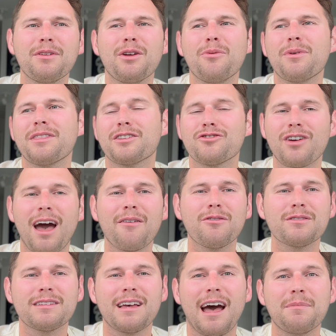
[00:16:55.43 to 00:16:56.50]
You don't want the travel
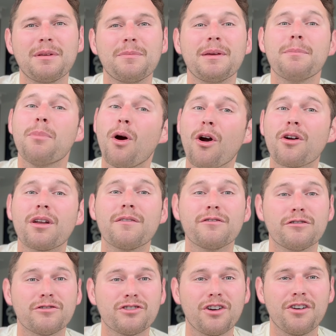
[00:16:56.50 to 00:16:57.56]
time to be part of
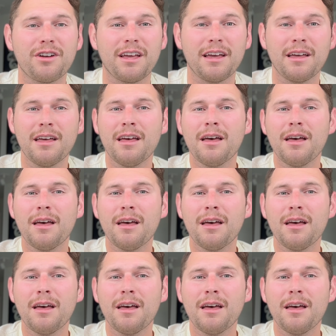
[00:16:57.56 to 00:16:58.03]
your journey.